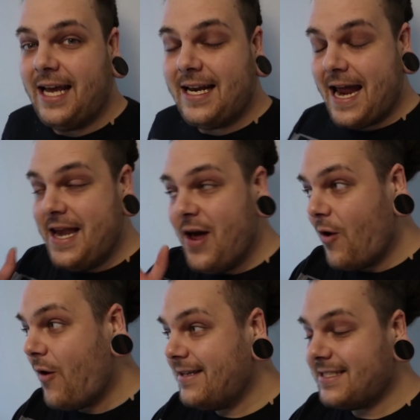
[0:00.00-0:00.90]
And I
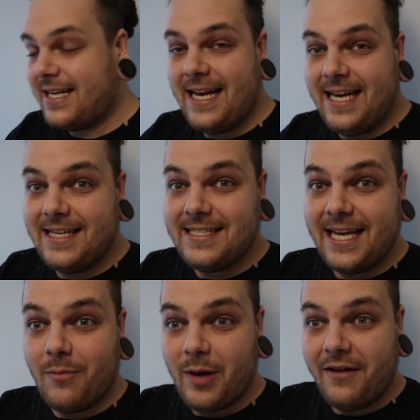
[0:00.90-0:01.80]
know I said I needed to
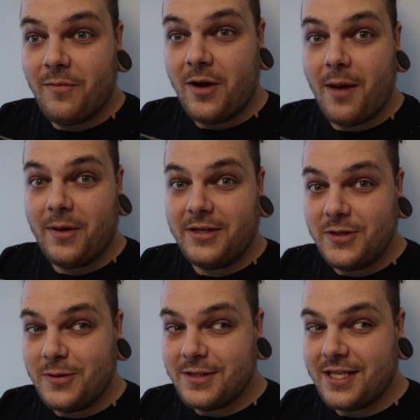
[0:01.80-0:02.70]
take a break from copying
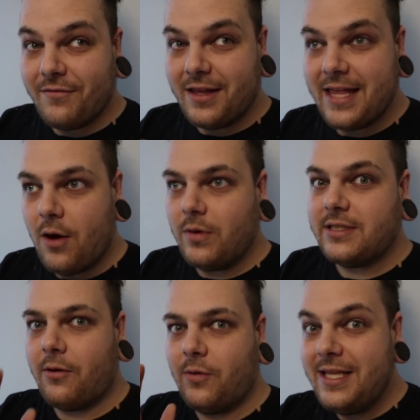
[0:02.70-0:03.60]
shoes and stuff like that, which
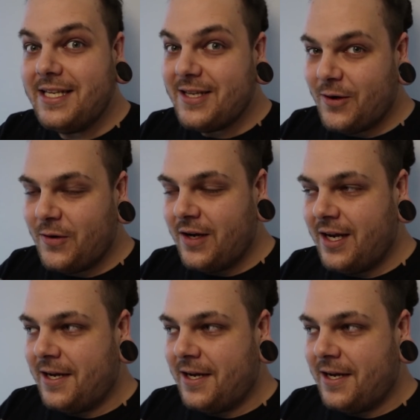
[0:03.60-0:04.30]
I really do,